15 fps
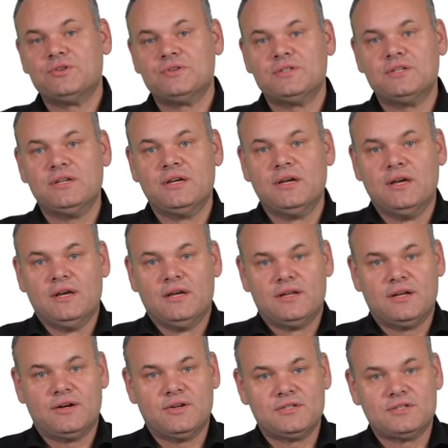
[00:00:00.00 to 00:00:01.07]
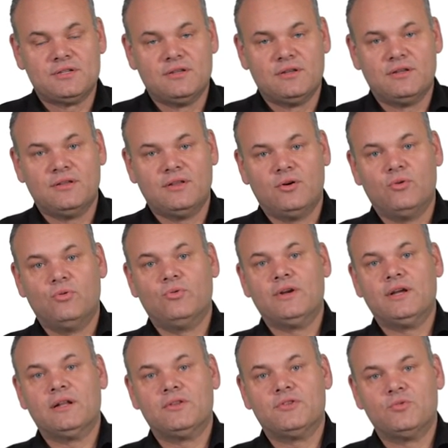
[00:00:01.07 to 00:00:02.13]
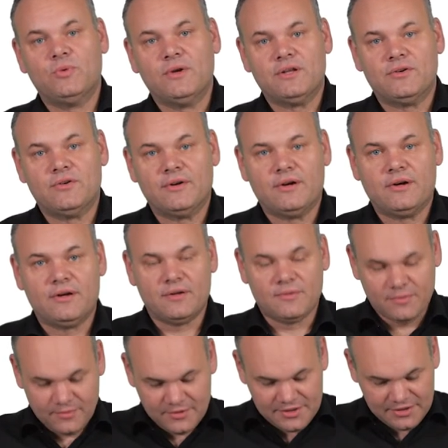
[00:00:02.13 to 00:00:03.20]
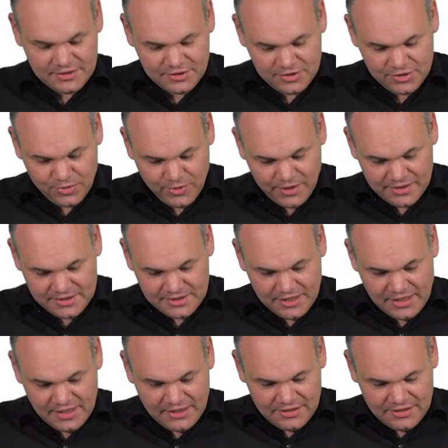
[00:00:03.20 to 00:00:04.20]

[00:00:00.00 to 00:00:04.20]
You see there is no real Twitter within the students.